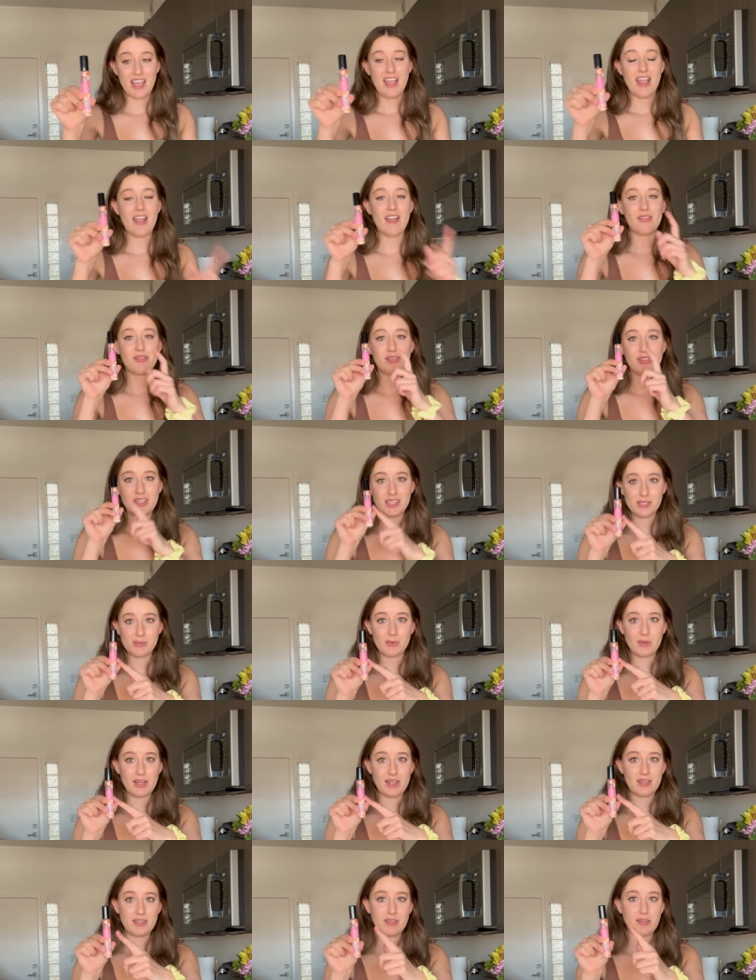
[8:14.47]
And this
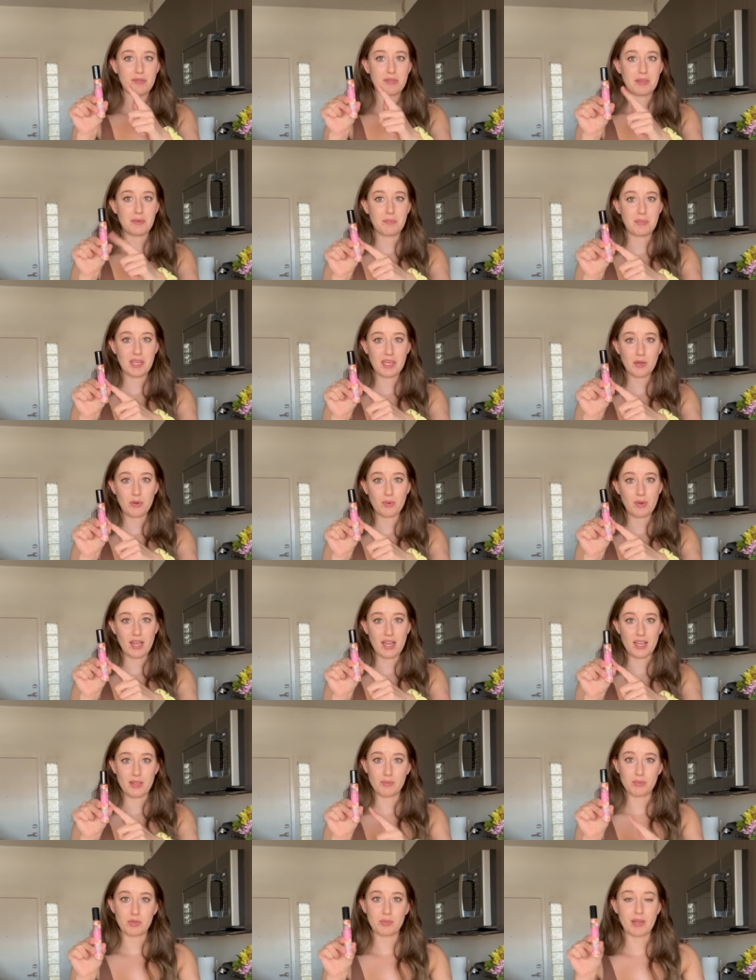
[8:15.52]
one, the pink
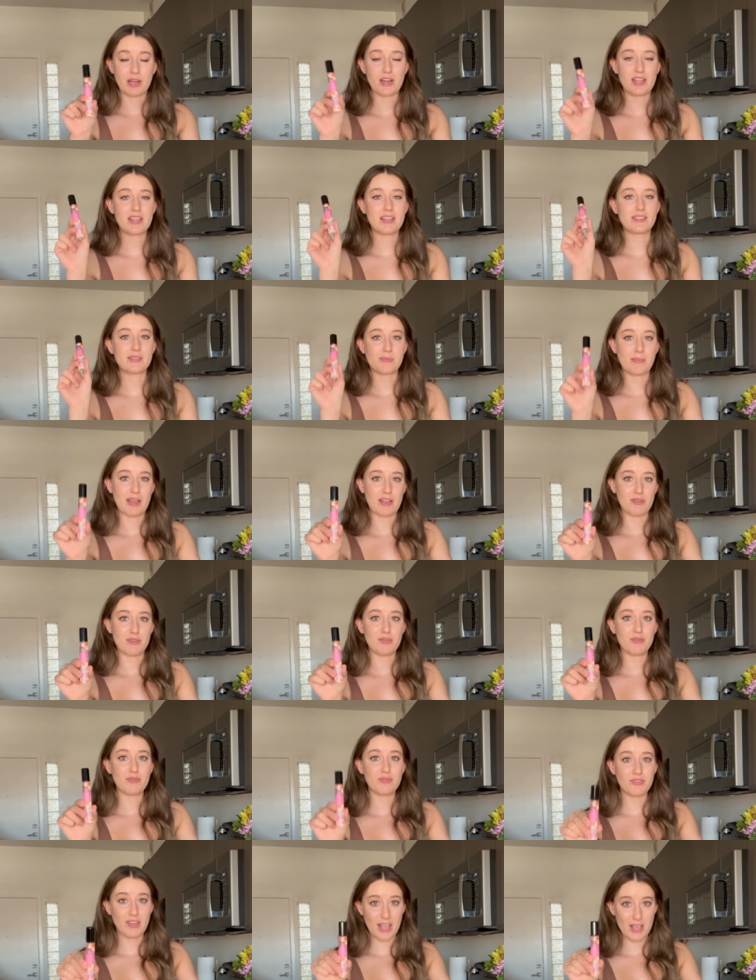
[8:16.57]
one, Plumeria, is my
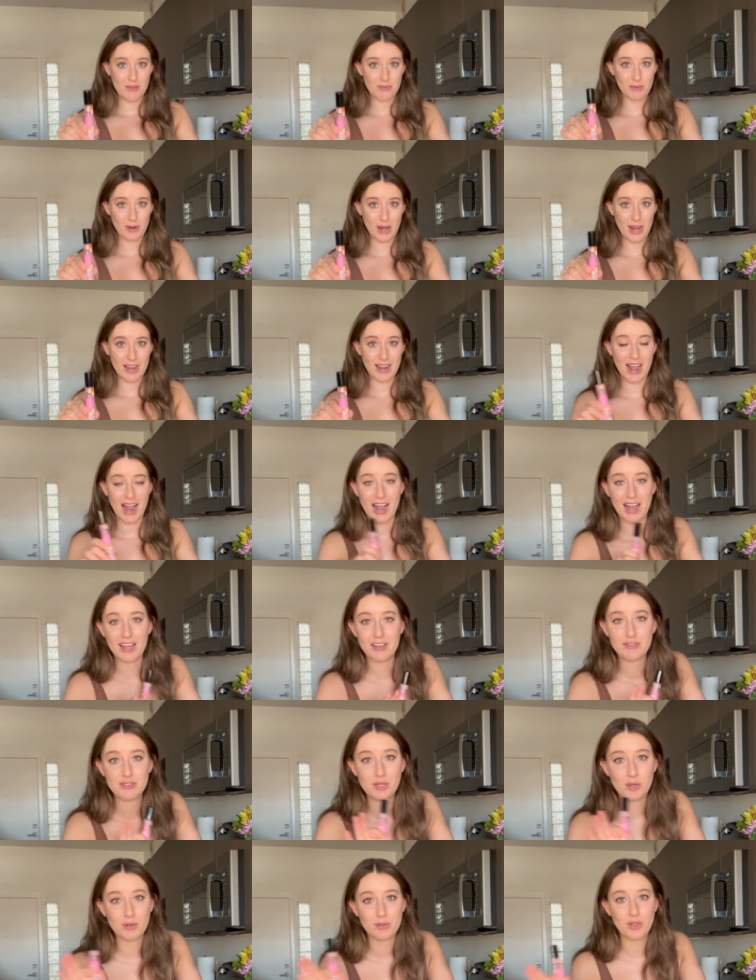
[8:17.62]
favorite. I've
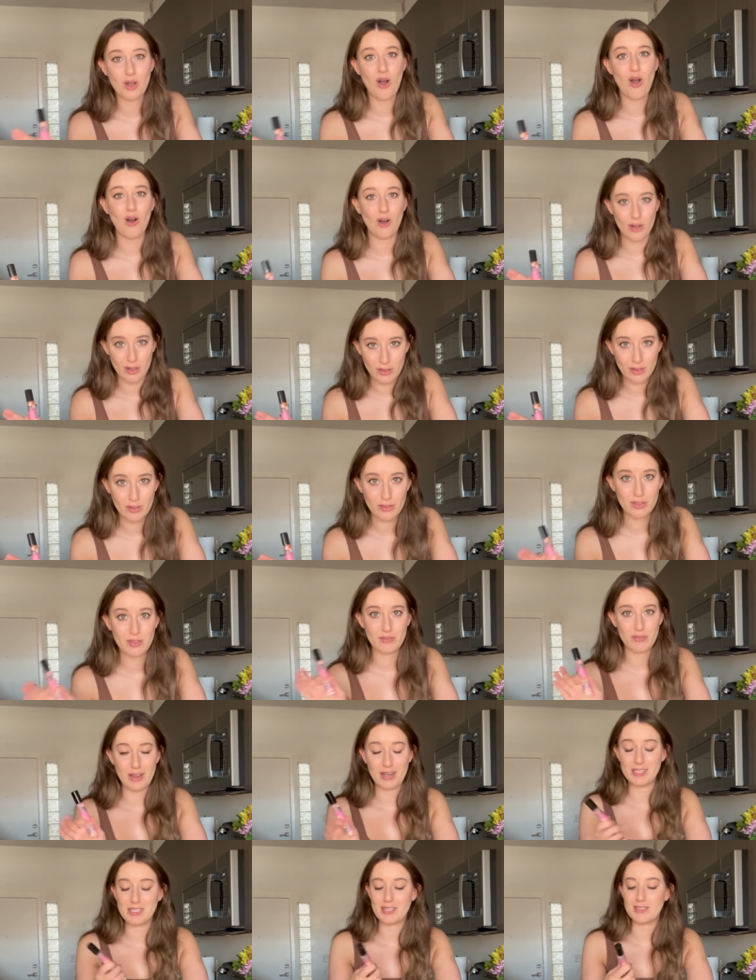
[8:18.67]
told all the
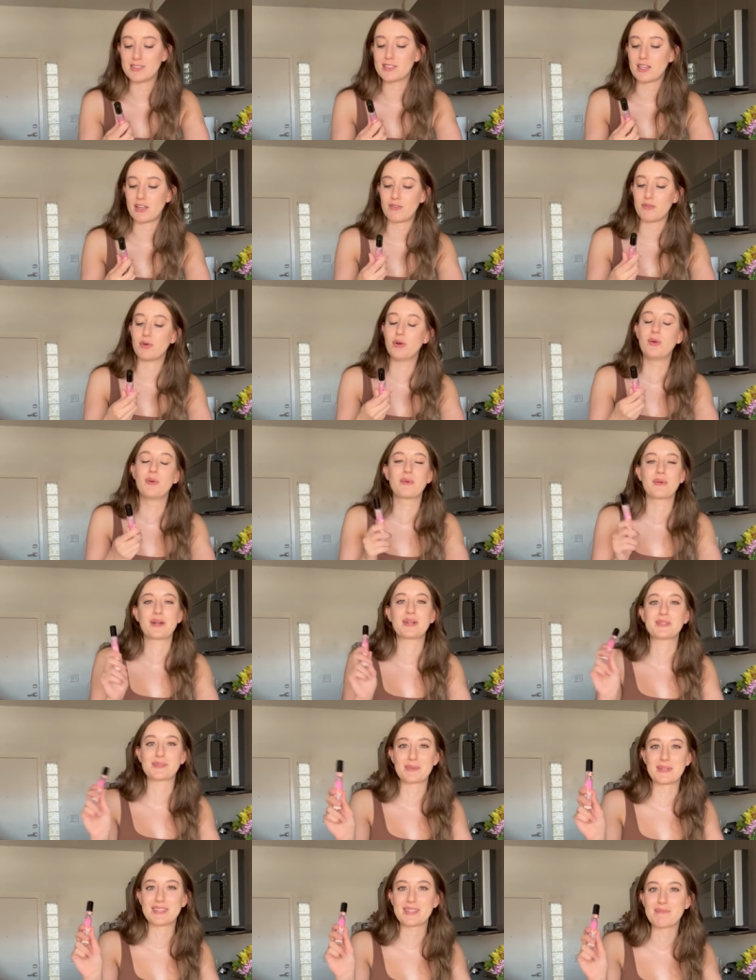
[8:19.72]
phytants I've
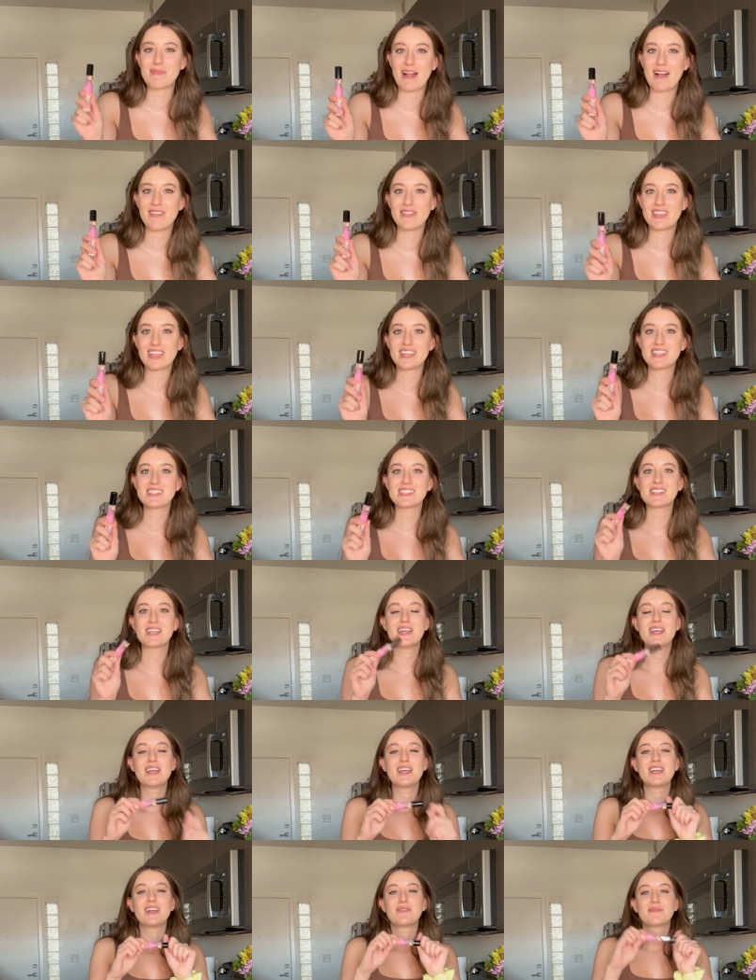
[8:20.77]
worked with about this.
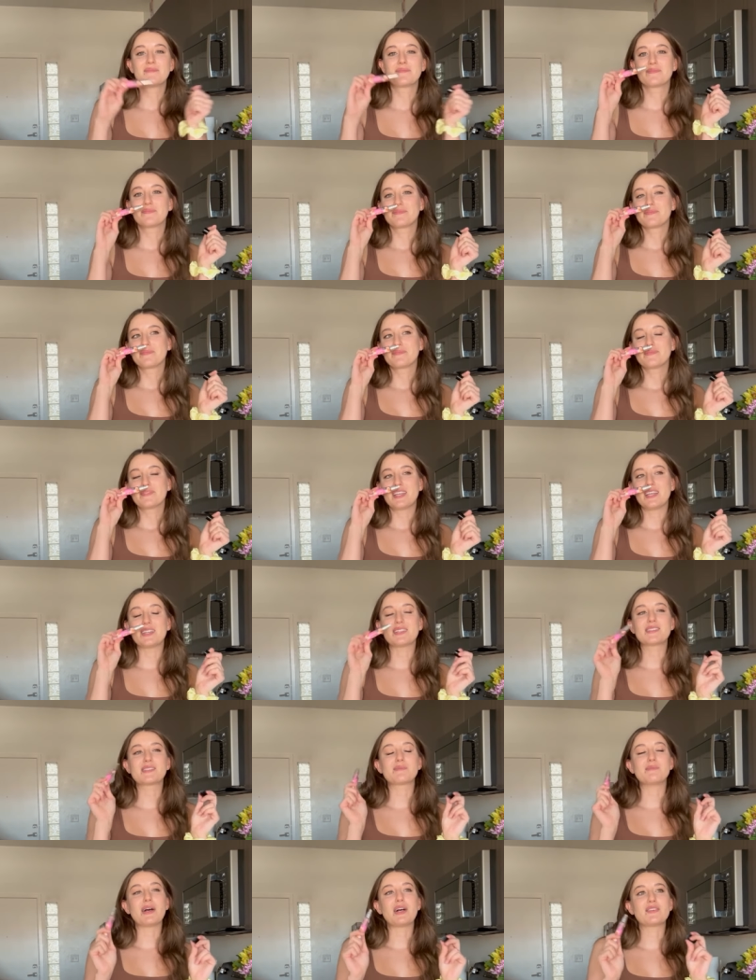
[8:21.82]
It
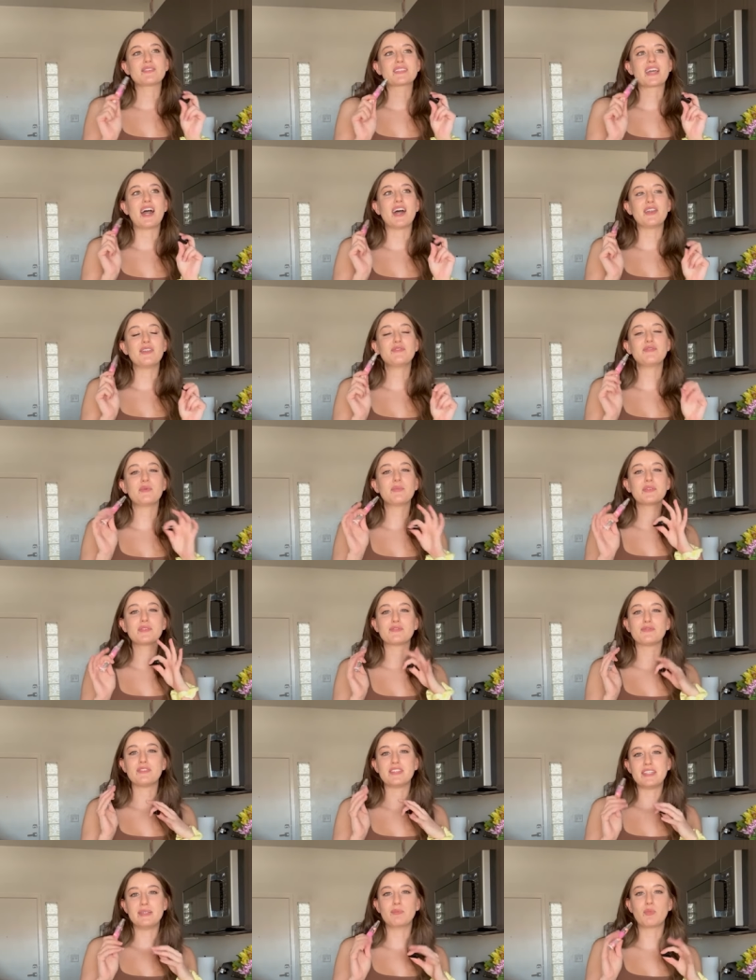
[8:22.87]
smells kind of almost
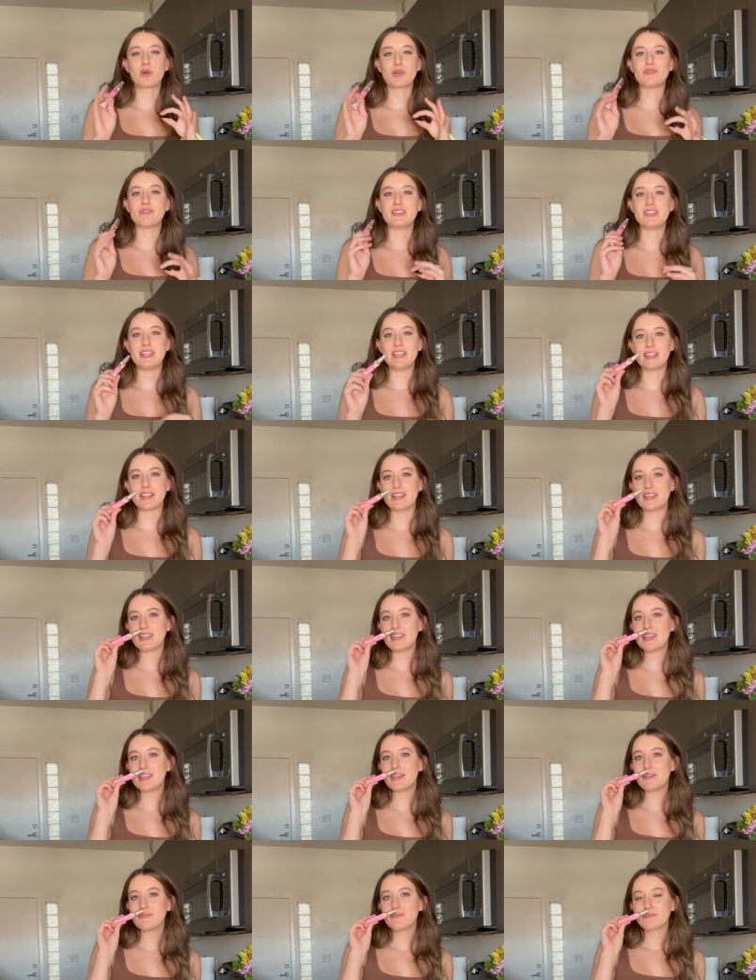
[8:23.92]
more
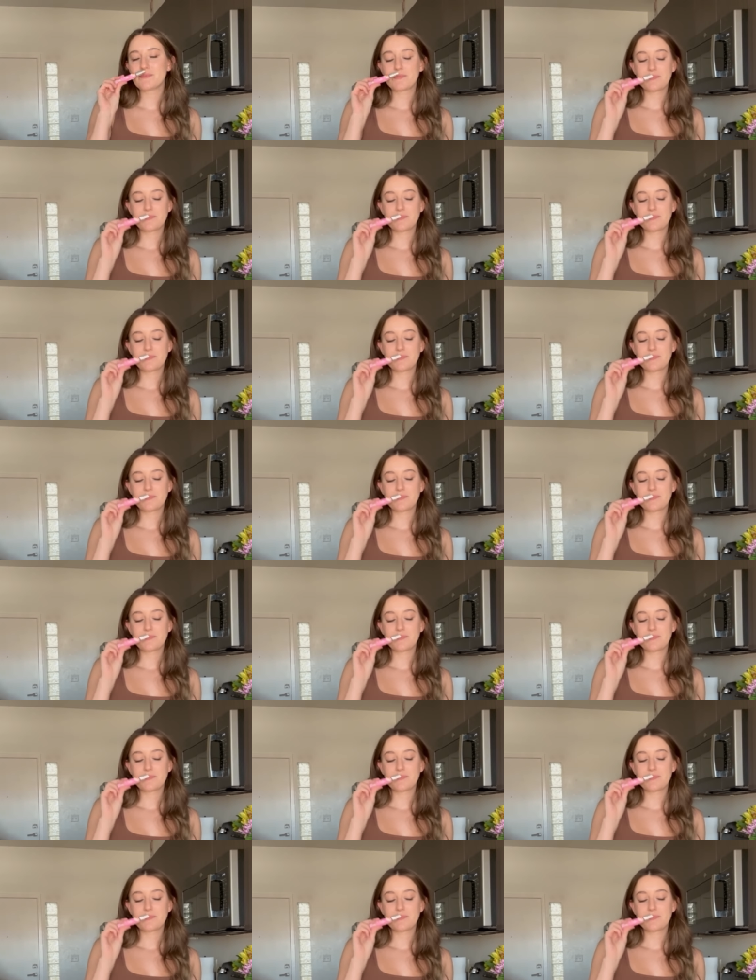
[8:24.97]
vanilla-y,